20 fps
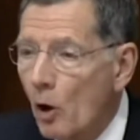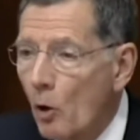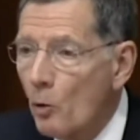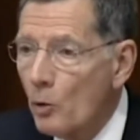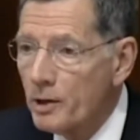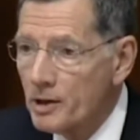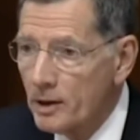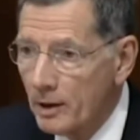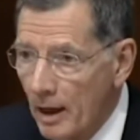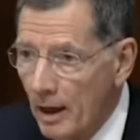
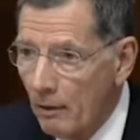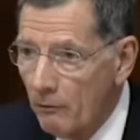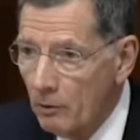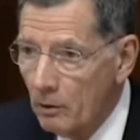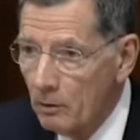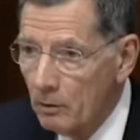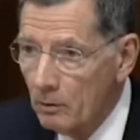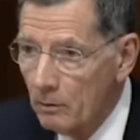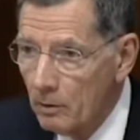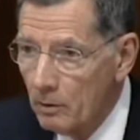lowest
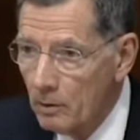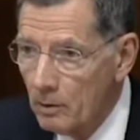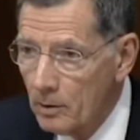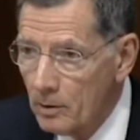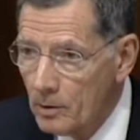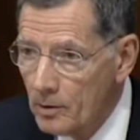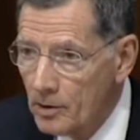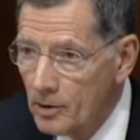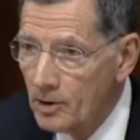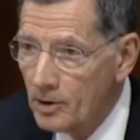level
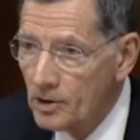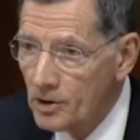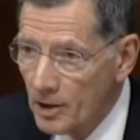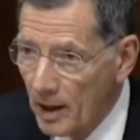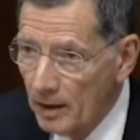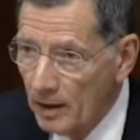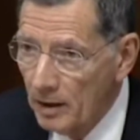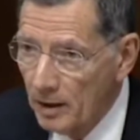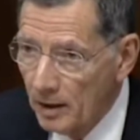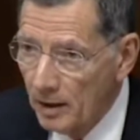
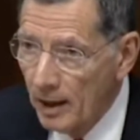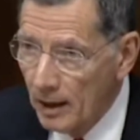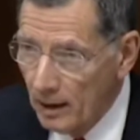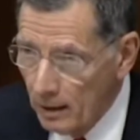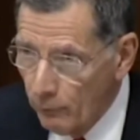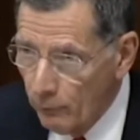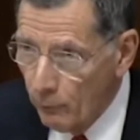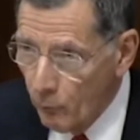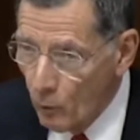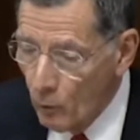since
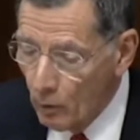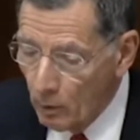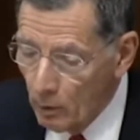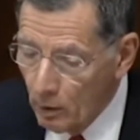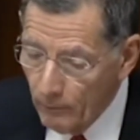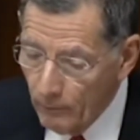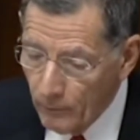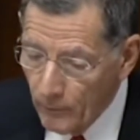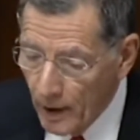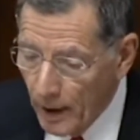
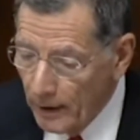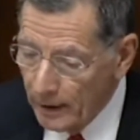1984,